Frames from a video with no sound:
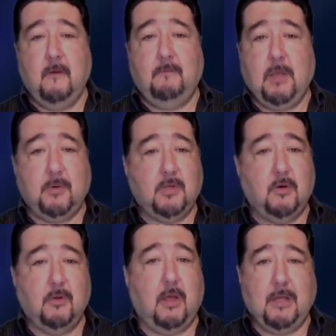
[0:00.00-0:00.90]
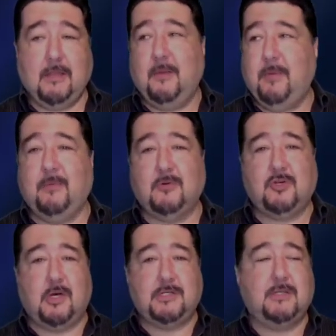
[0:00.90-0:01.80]
People don't, I mean, I think people
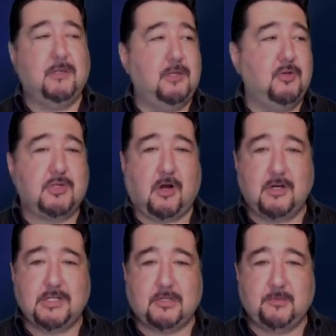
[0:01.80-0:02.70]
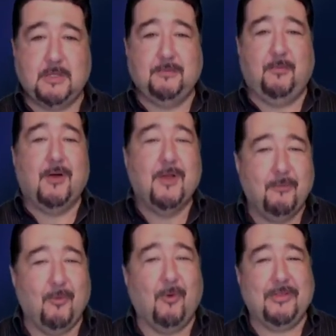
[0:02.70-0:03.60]
trust used car salesmen
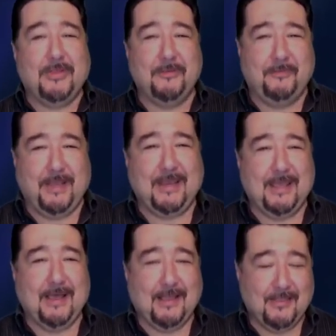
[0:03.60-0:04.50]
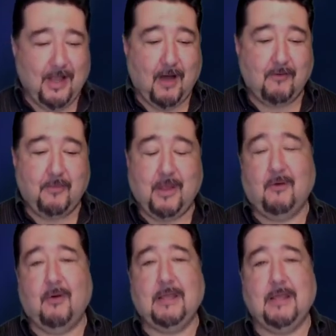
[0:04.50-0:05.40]
more than the media and the government
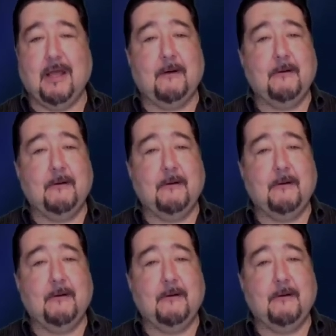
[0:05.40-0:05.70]
right now.